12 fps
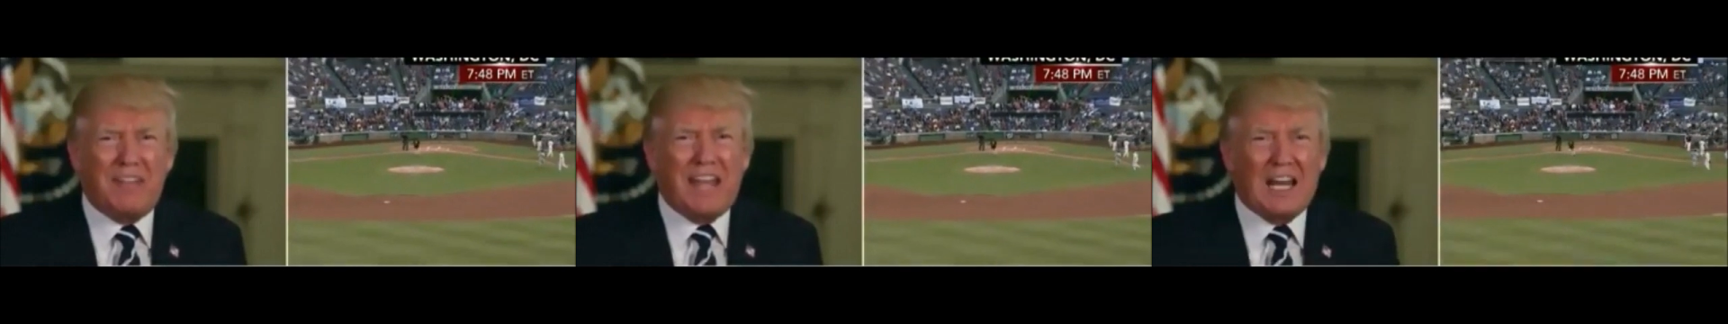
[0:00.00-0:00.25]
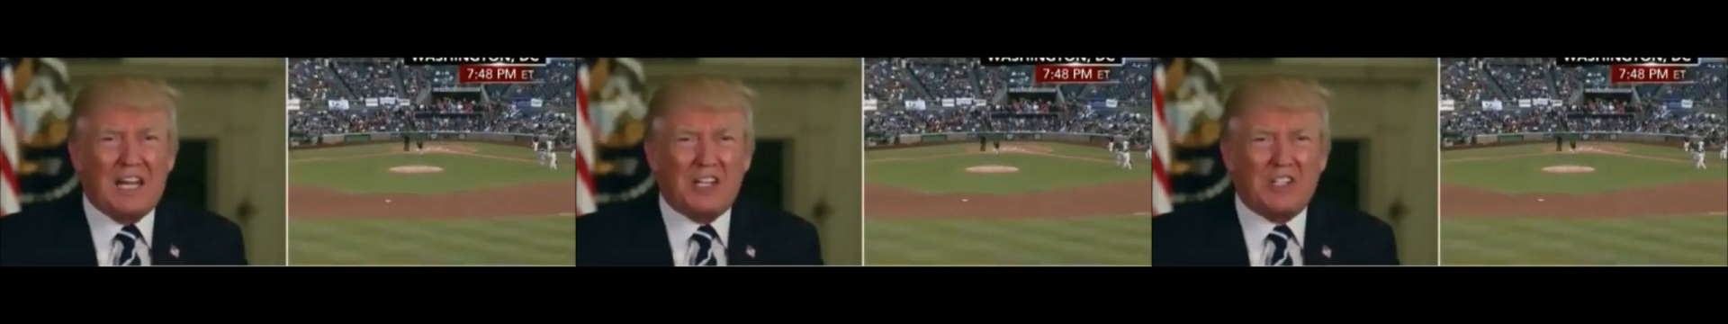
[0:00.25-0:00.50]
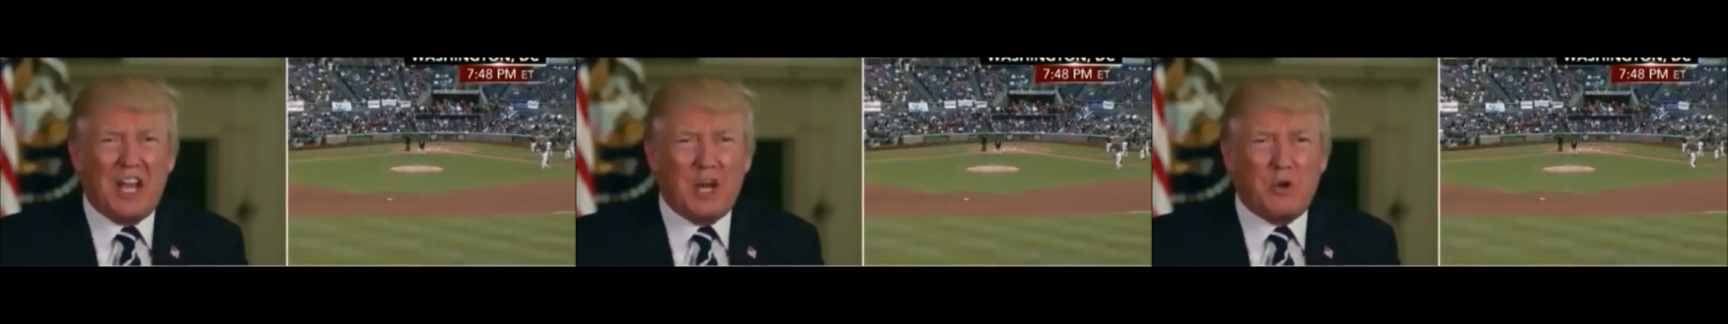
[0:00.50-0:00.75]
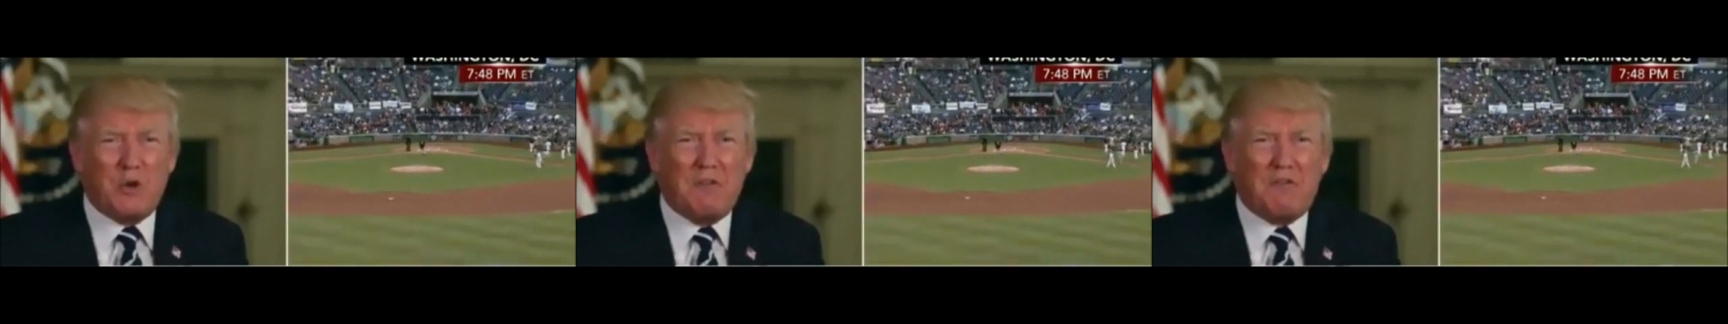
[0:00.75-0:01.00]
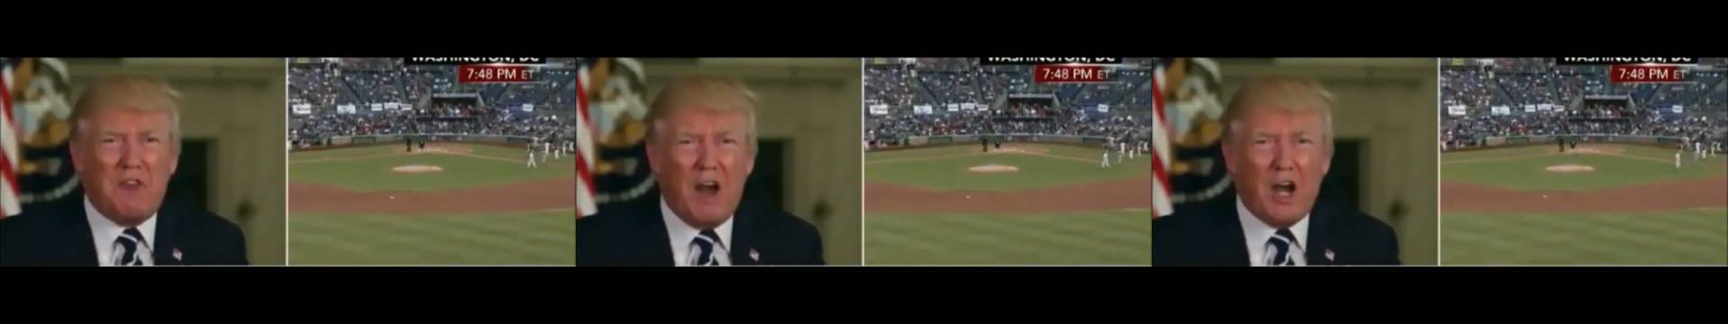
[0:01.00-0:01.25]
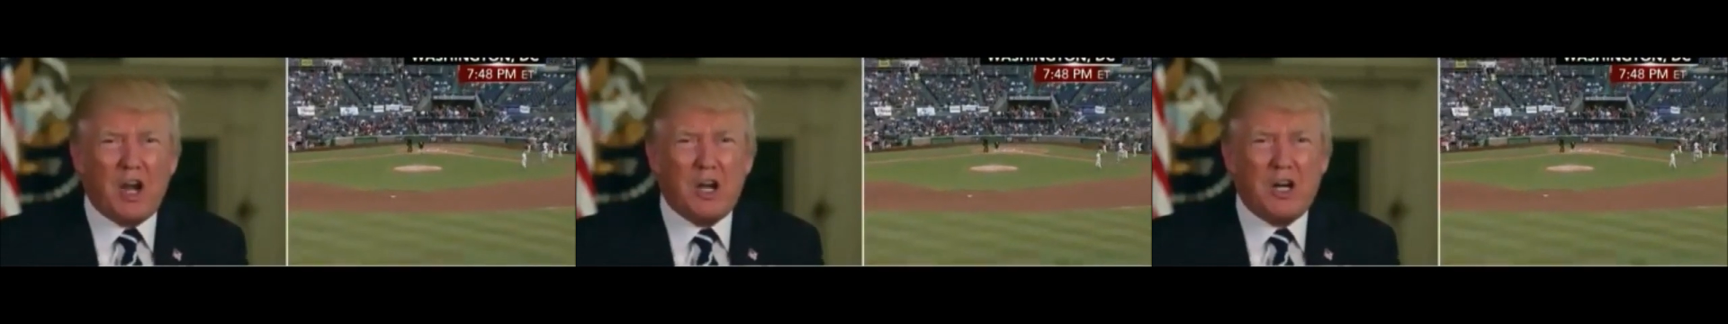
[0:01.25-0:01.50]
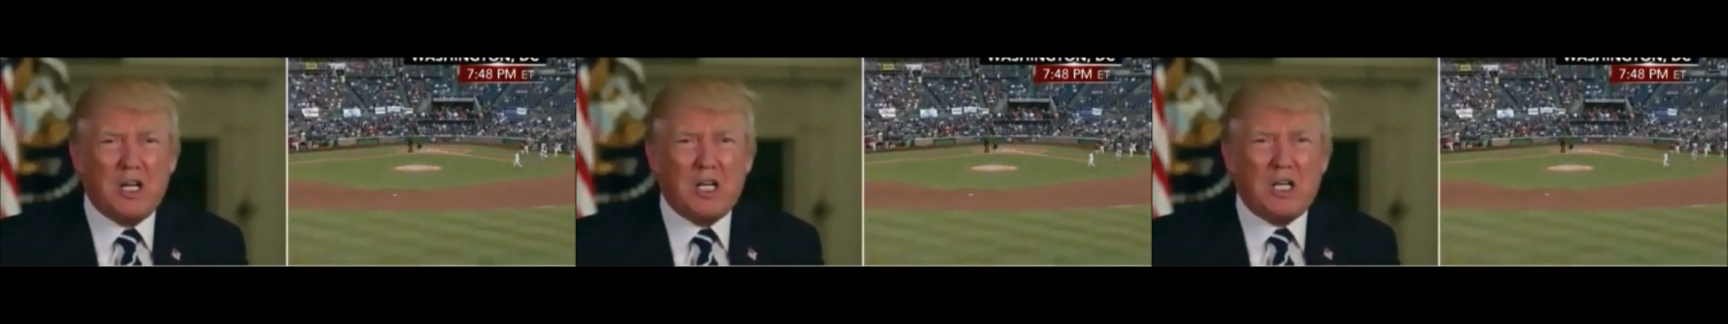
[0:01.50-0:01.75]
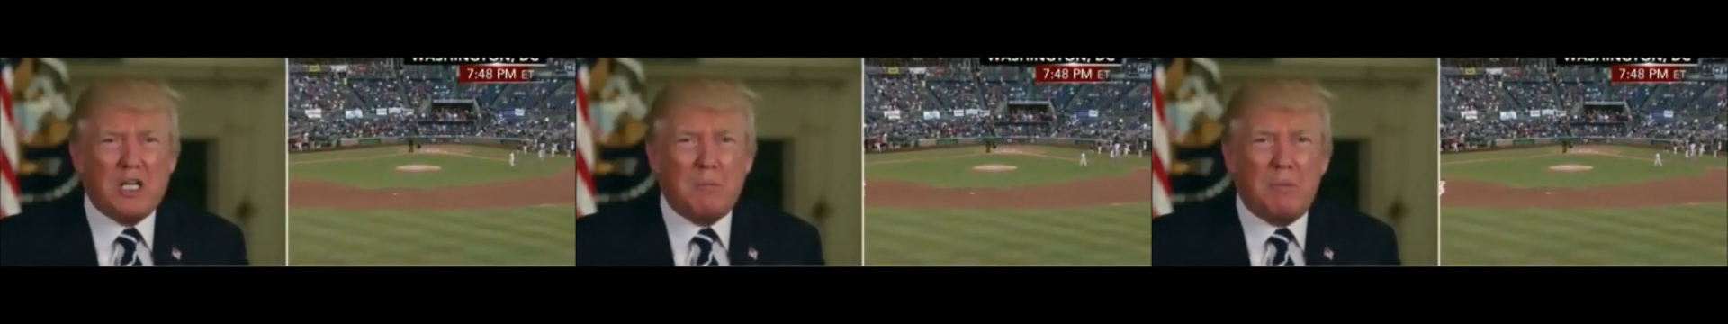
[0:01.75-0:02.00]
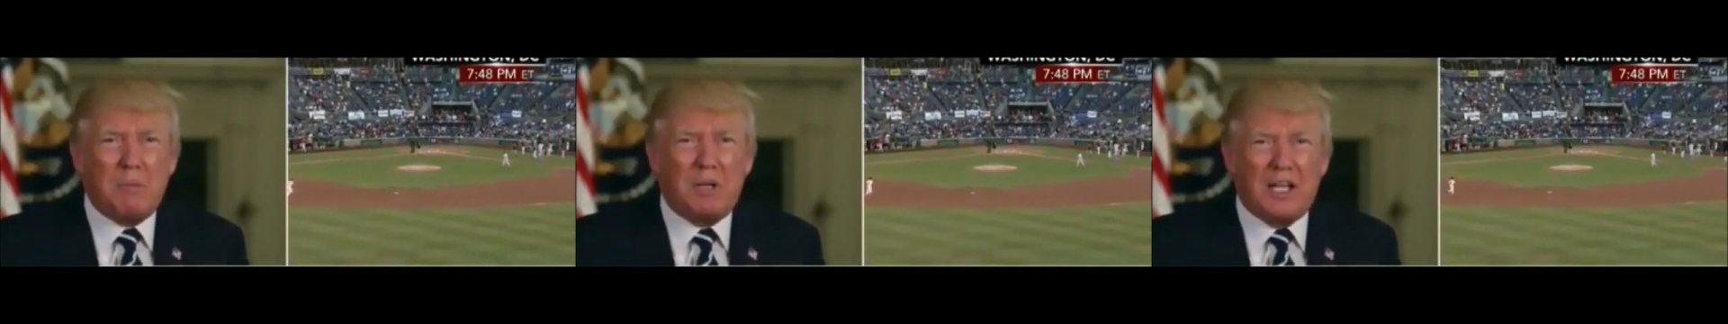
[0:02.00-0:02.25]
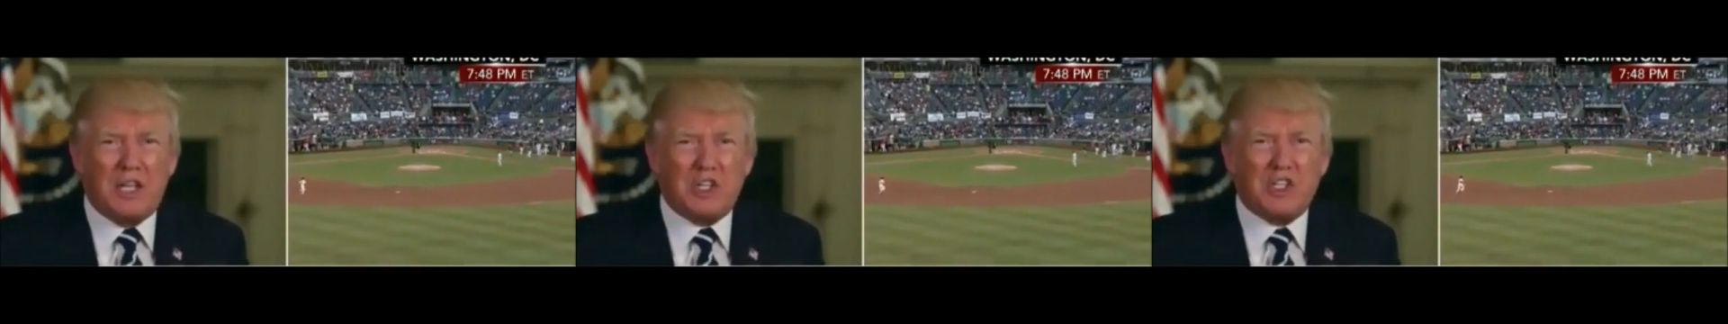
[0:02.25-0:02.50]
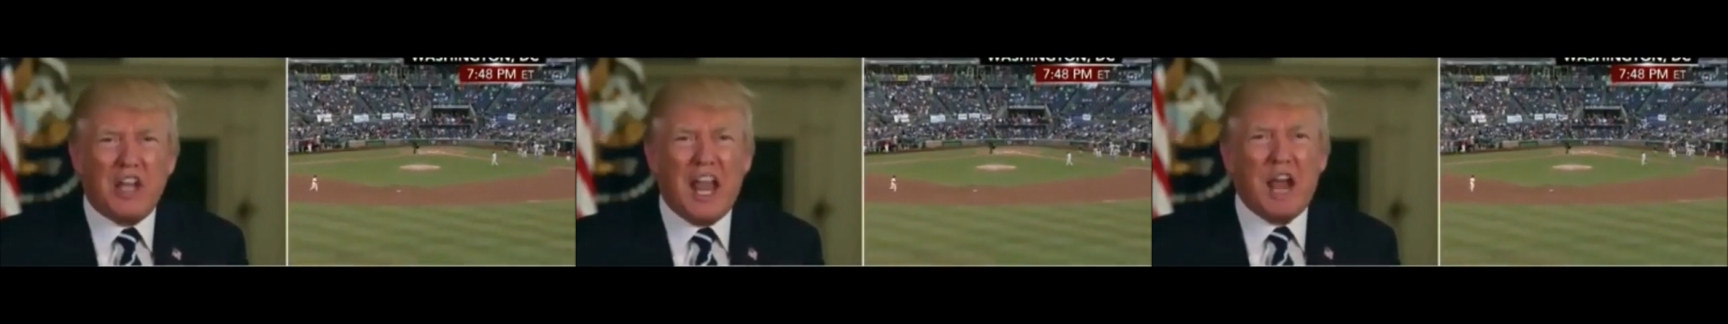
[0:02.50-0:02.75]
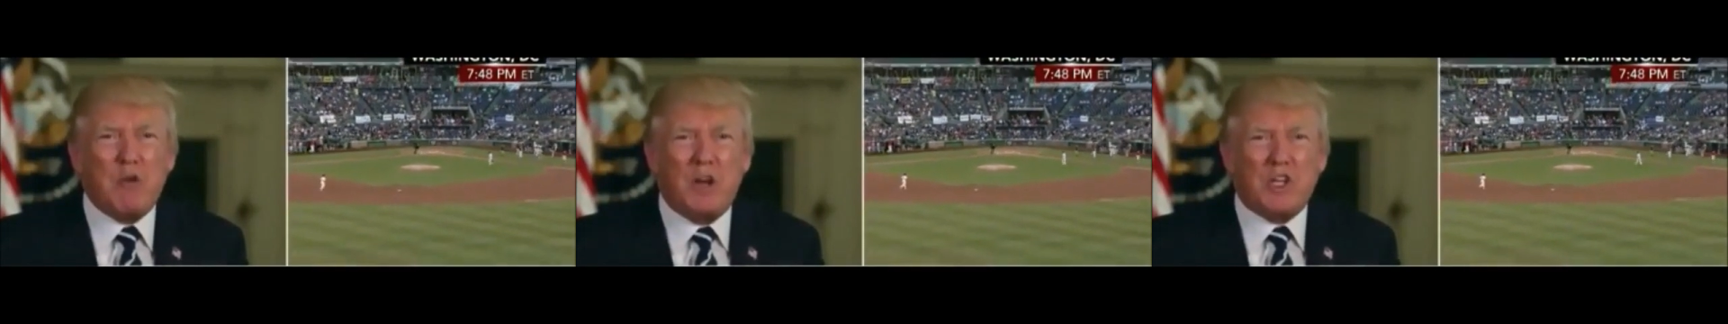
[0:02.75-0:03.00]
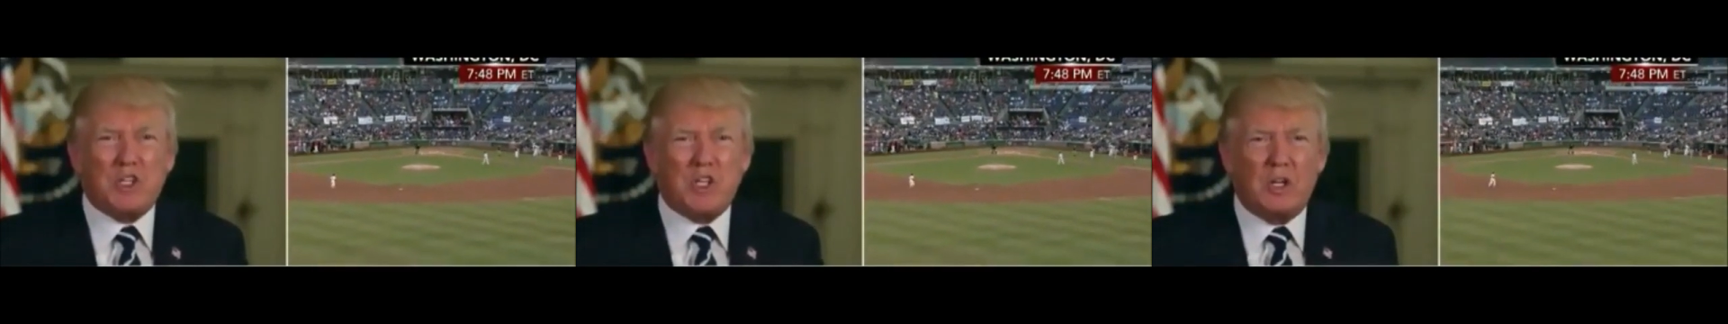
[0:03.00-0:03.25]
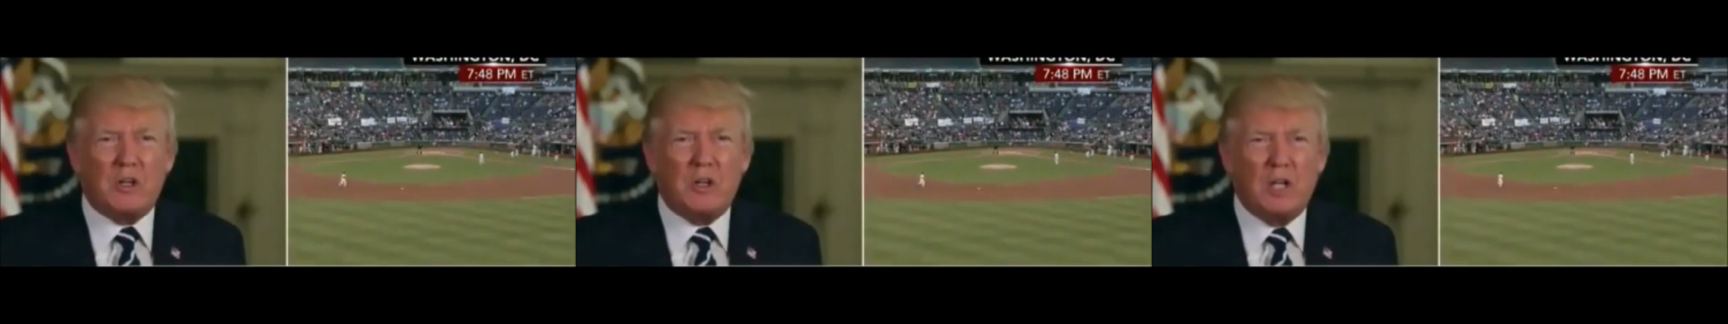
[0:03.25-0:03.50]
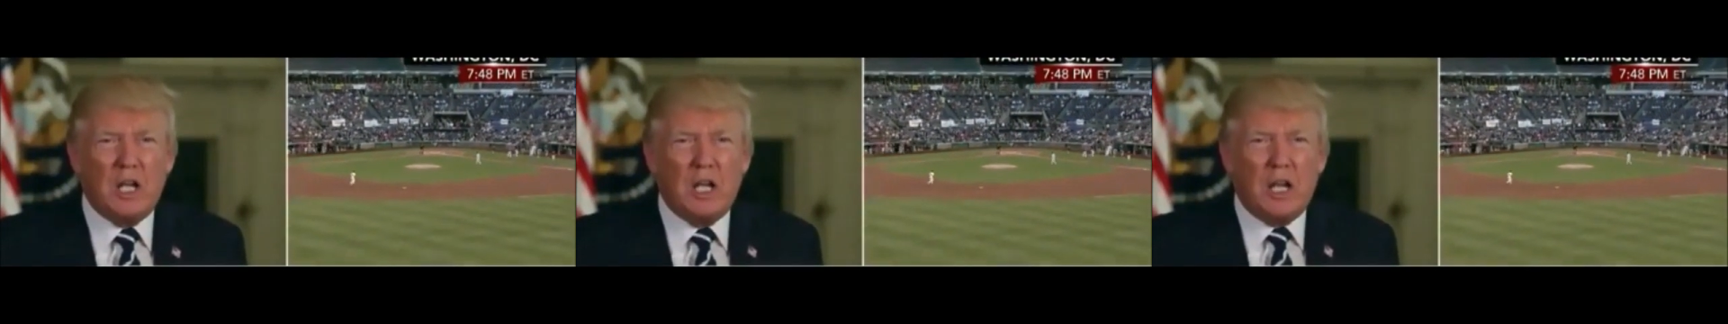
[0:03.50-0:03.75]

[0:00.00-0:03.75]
of the Alexandria Fire, Police, and Rescue.